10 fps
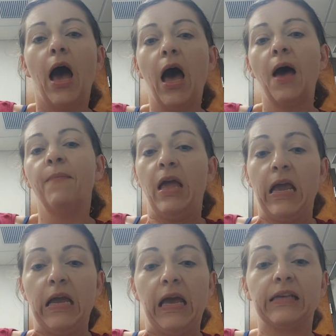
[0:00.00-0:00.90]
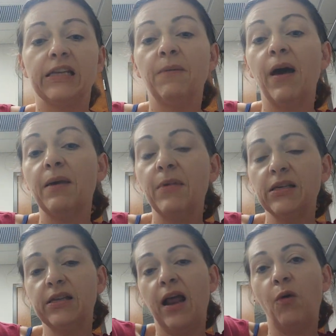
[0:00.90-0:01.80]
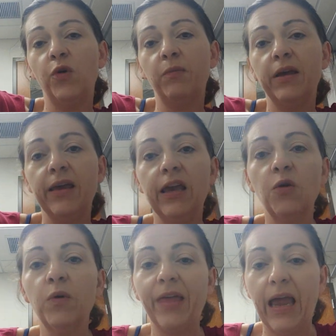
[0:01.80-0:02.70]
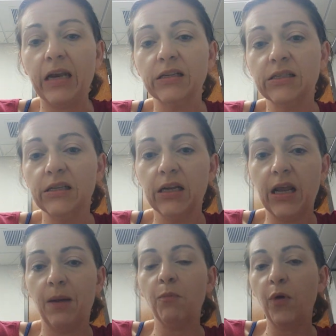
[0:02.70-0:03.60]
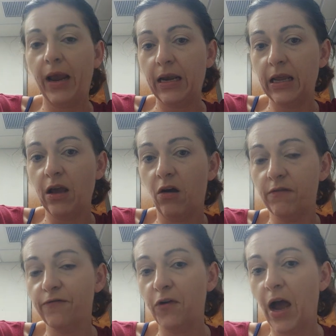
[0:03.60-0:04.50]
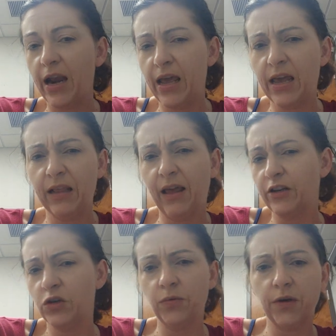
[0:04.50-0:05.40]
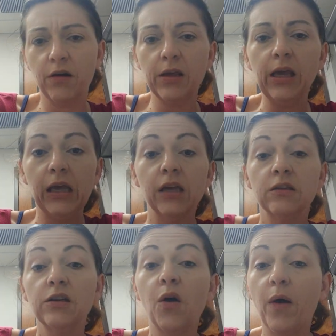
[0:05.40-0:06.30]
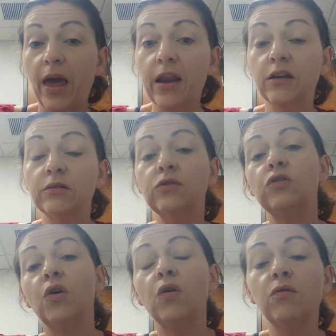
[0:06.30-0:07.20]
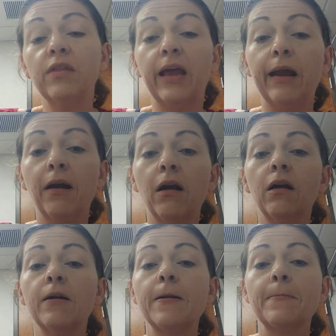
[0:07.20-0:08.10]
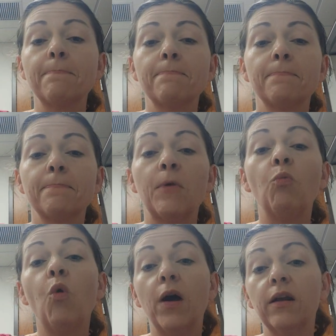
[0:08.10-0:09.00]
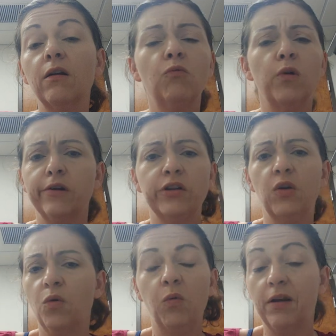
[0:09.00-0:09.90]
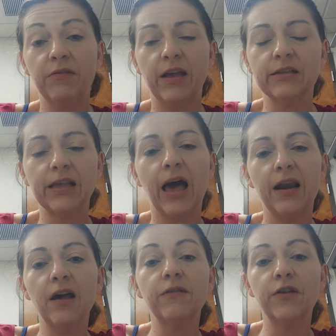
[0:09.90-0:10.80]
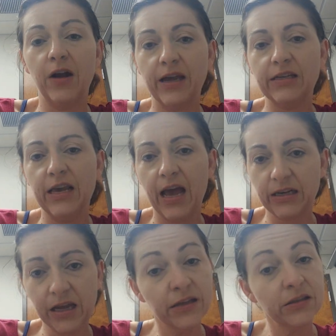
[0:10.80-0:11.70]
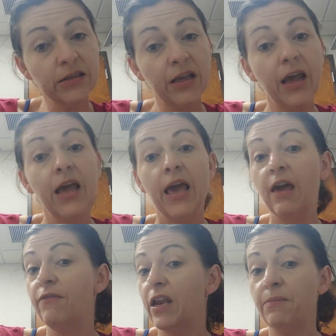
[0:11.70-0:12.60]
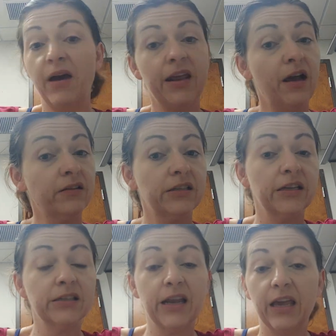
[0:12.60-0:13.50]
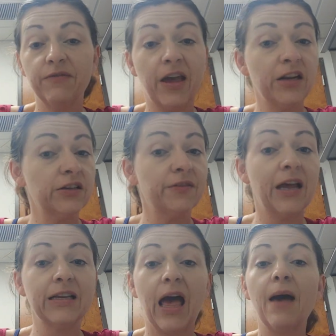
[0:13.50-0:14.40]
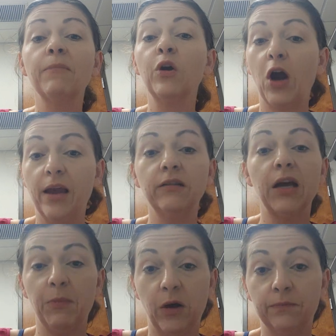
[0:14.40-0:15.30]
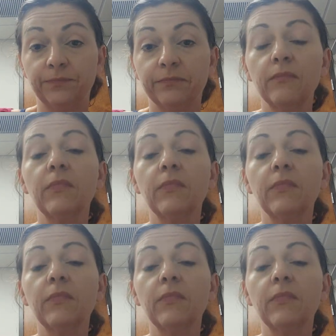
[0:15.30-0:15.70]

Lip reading: In case anybody missed it, I will be here with Aniston and Brandy on Friday at like 2:30 to go ahead and do their one or two or whatever they decide of their ATI tests. If anybody else needs to take advantage of that time, great, come on.